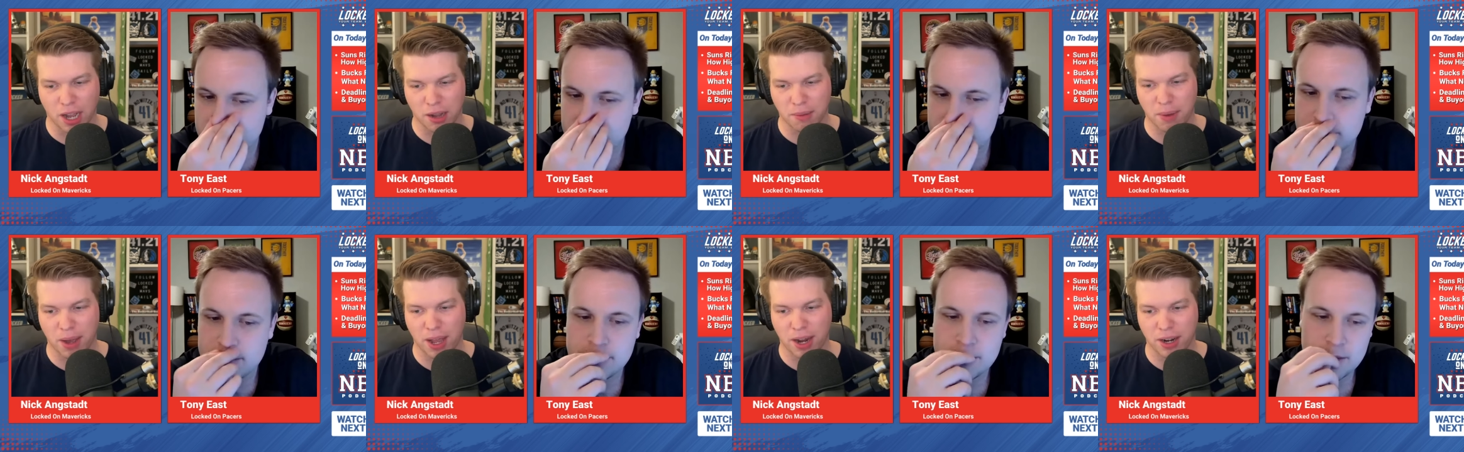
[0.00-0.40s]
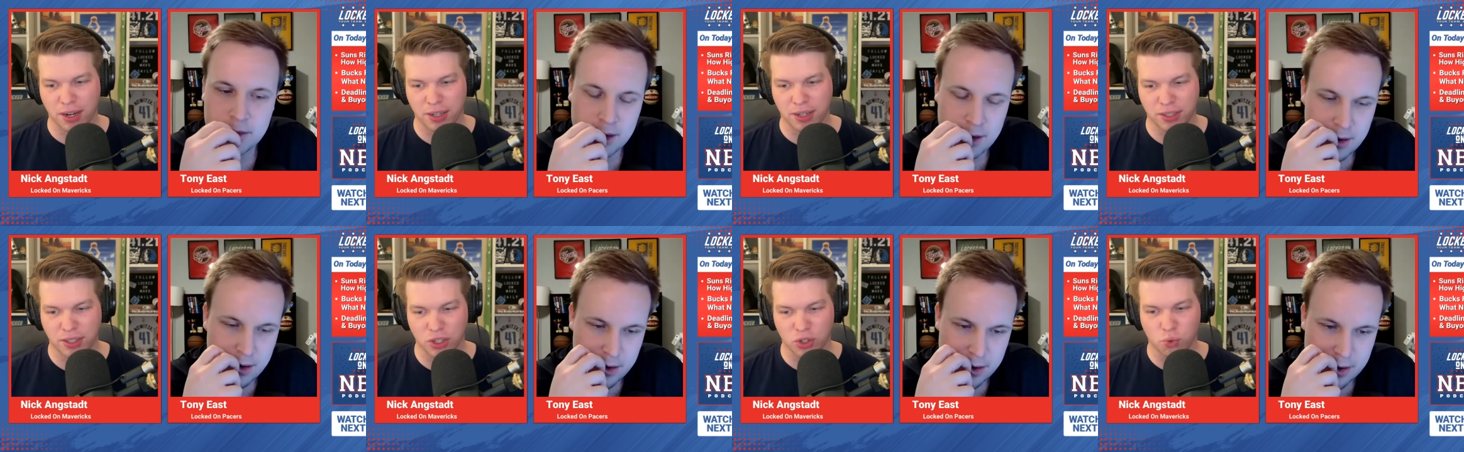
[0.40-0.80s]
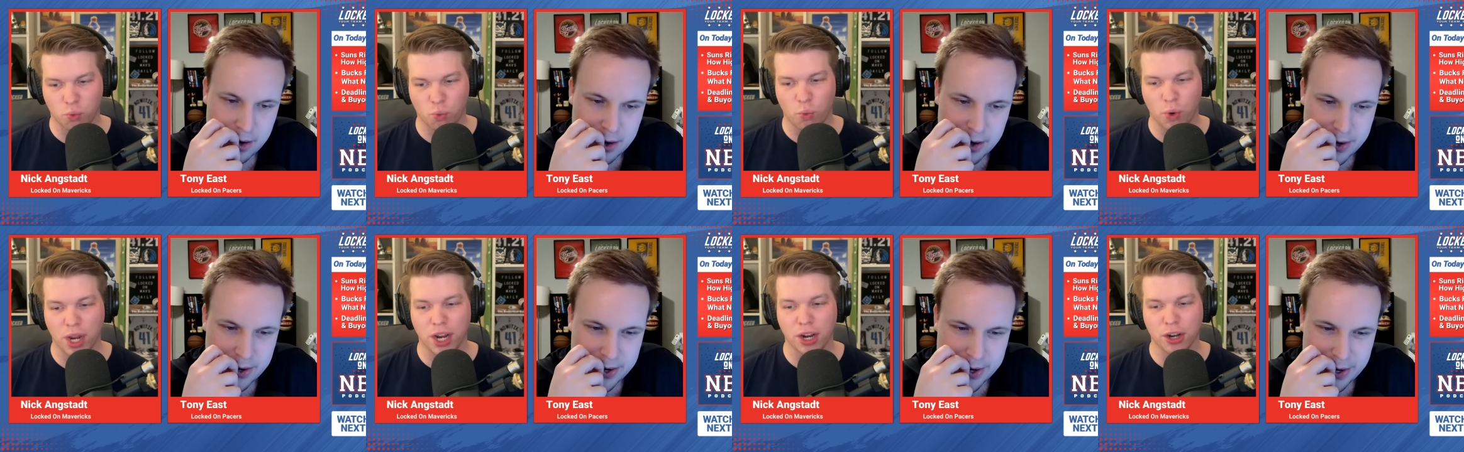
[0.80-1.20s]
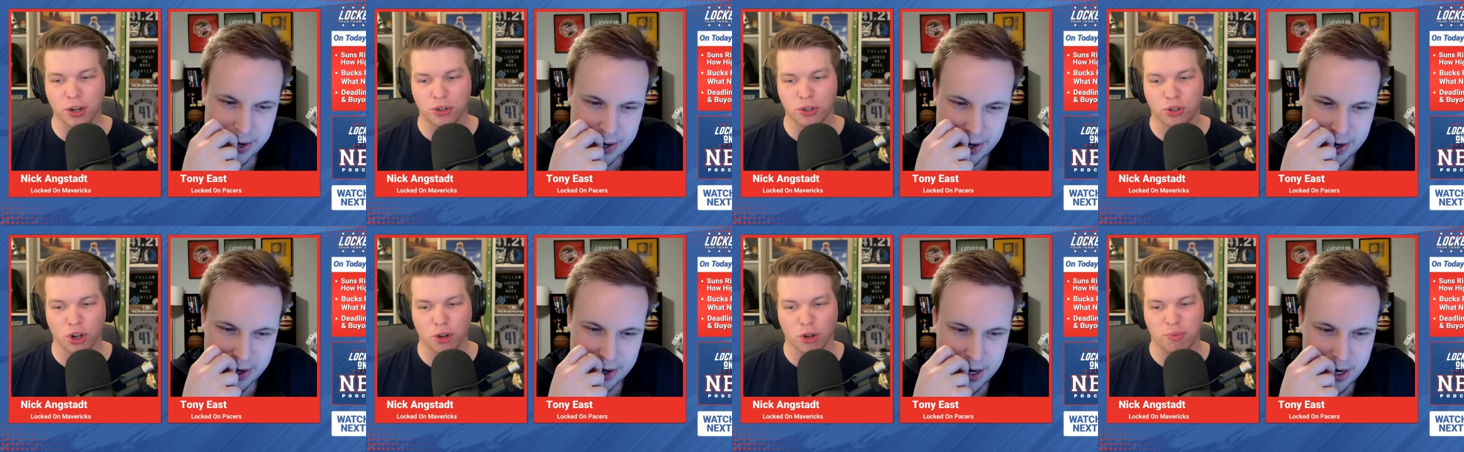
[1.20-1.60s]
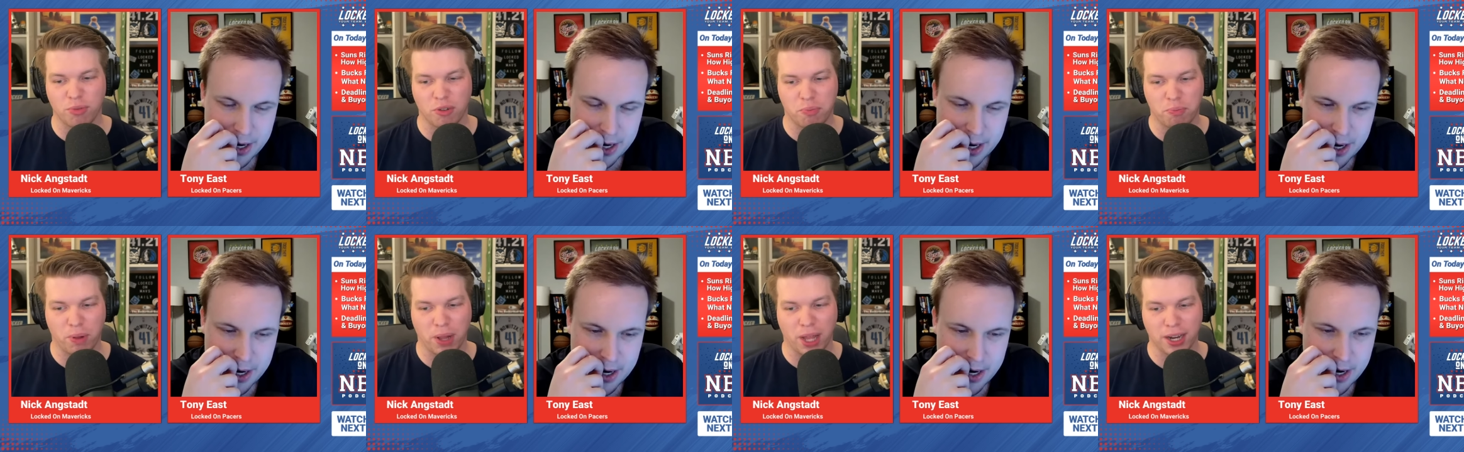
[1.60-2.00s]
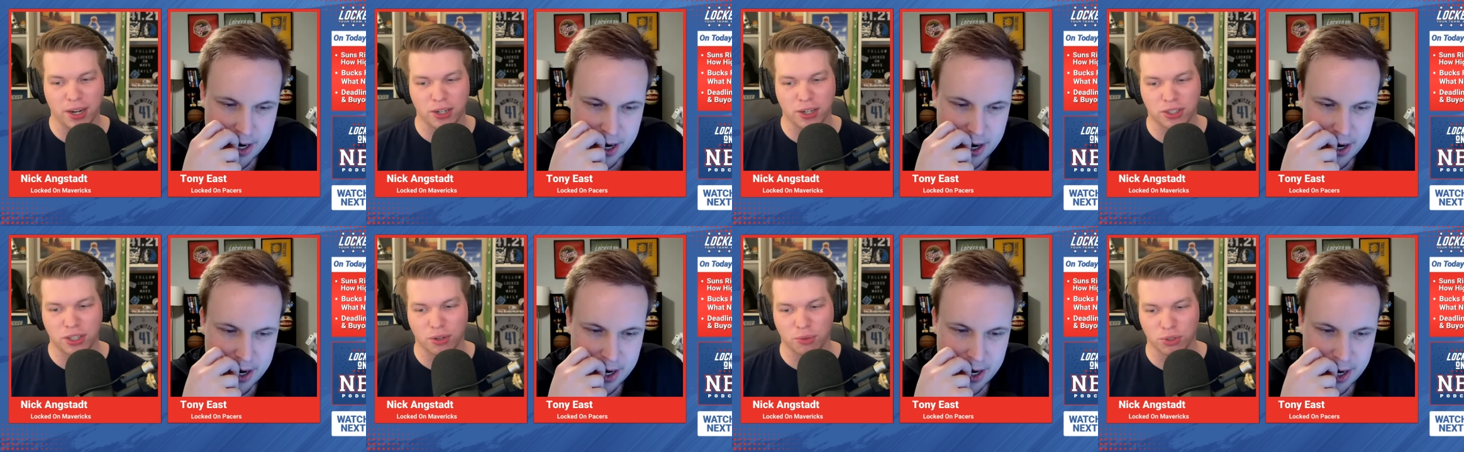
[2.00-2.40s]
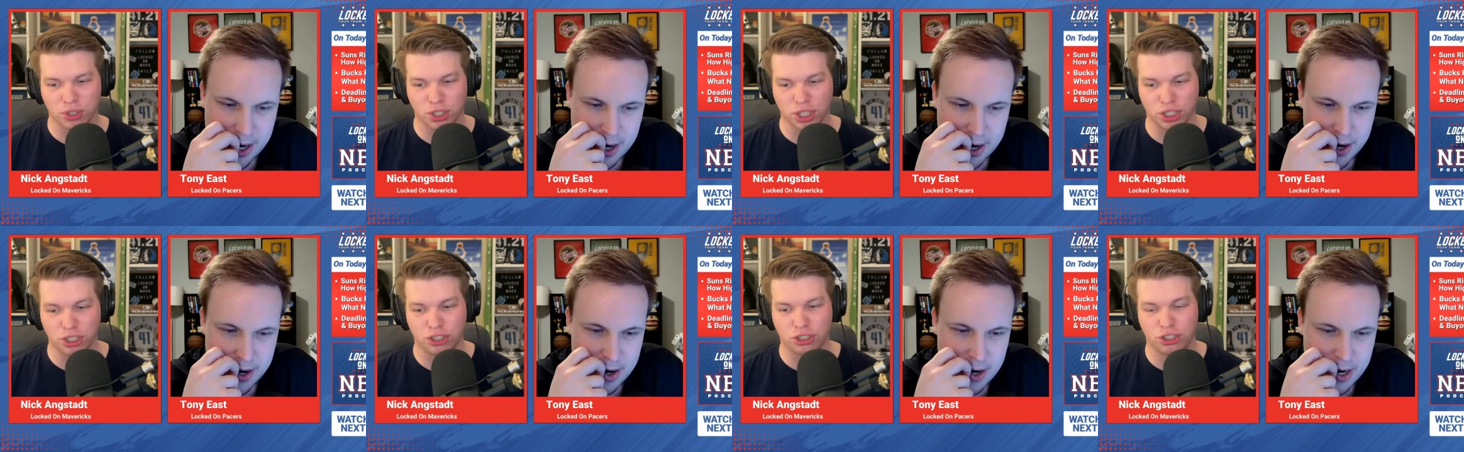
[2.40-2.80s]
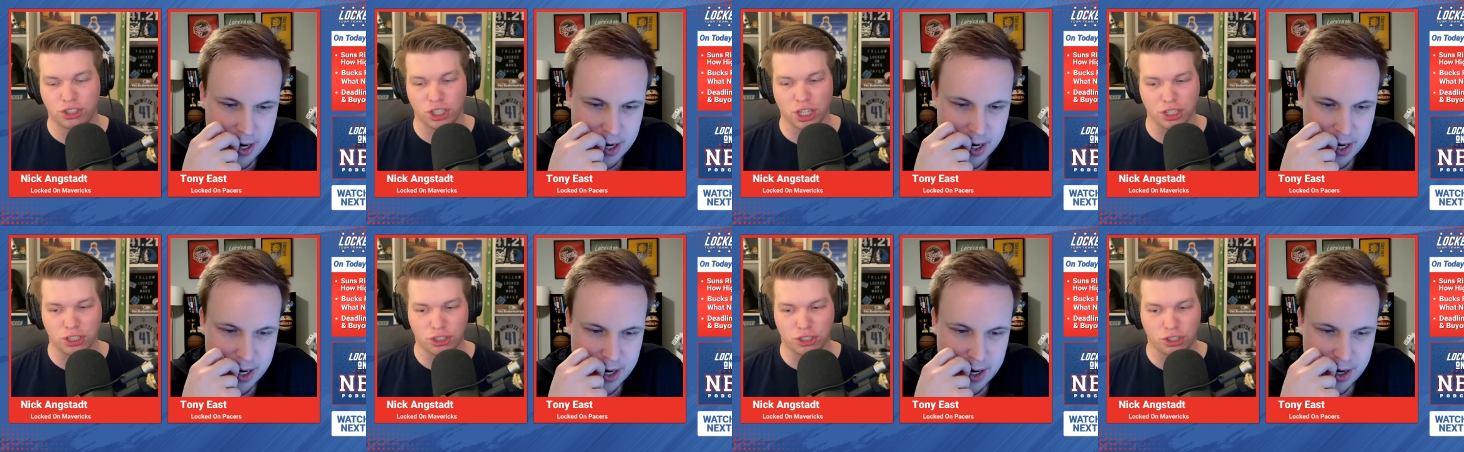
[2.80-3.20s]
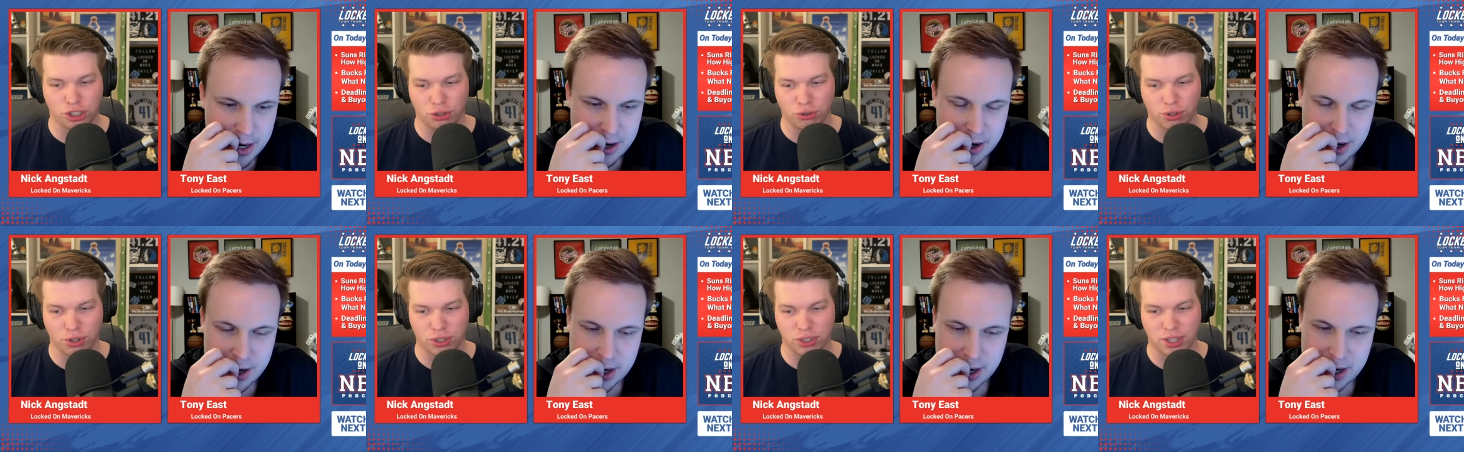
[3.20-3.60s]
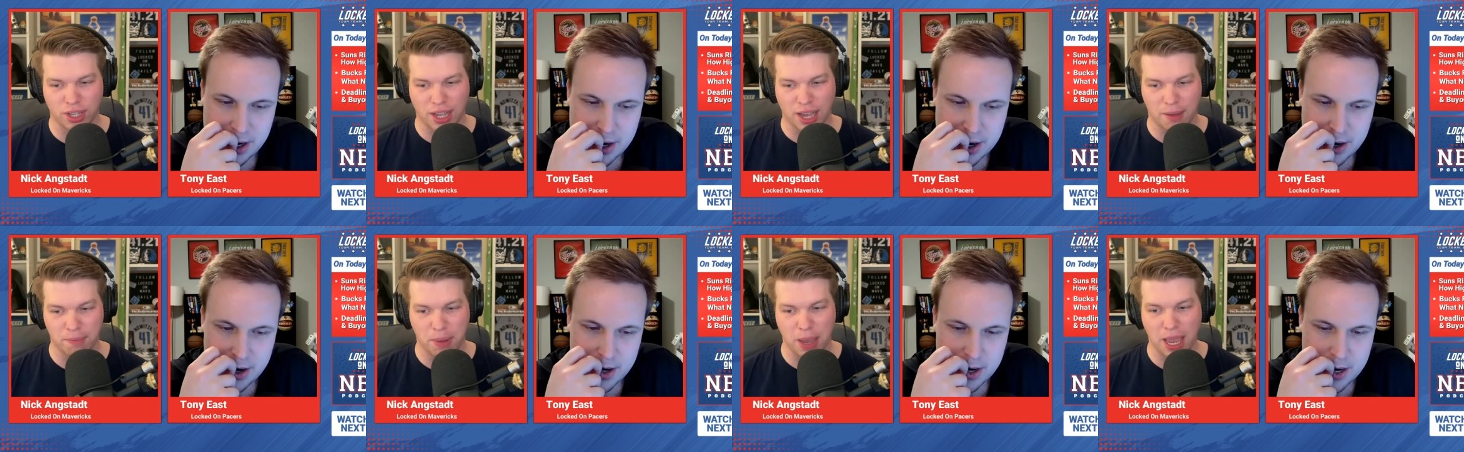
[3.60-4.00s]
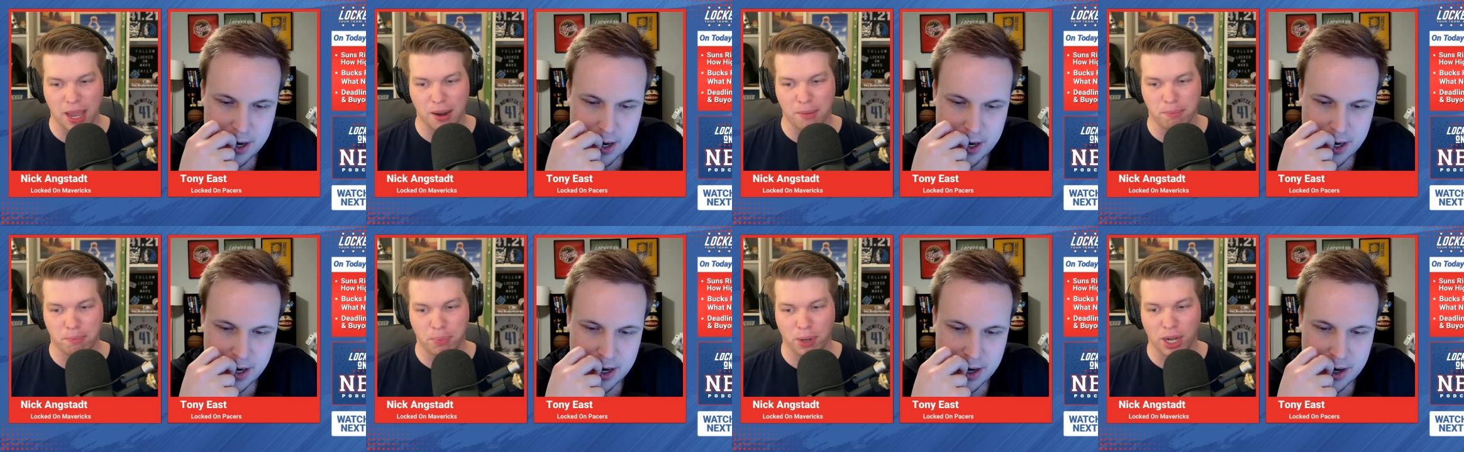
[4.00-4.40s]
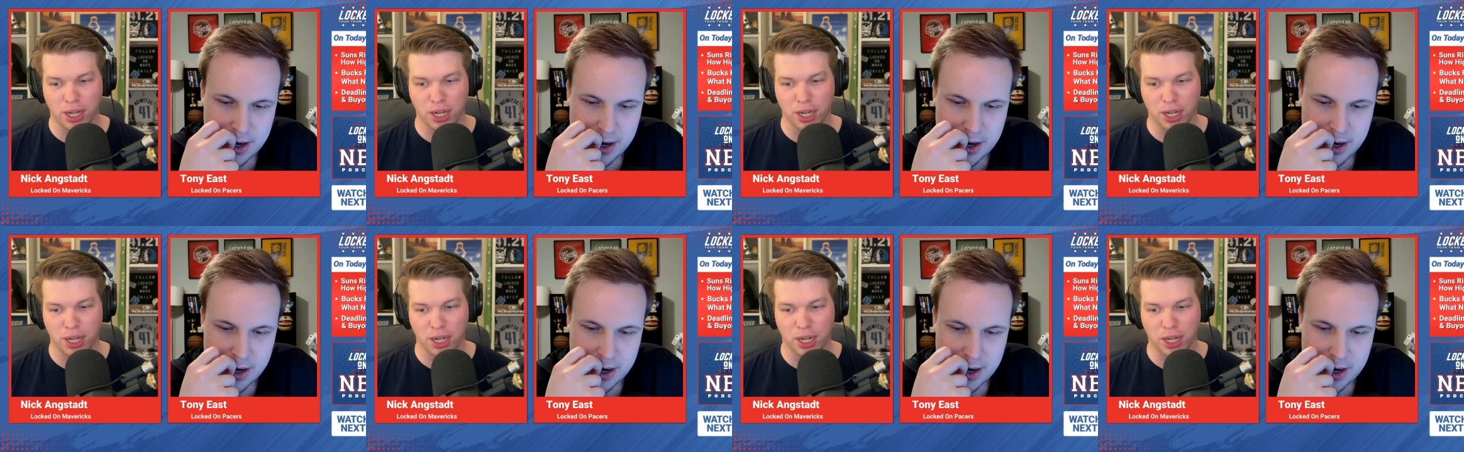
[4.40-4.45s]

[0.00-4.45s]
Speaker 1: about is this weird group of players that were just shooters that got paid a bunch.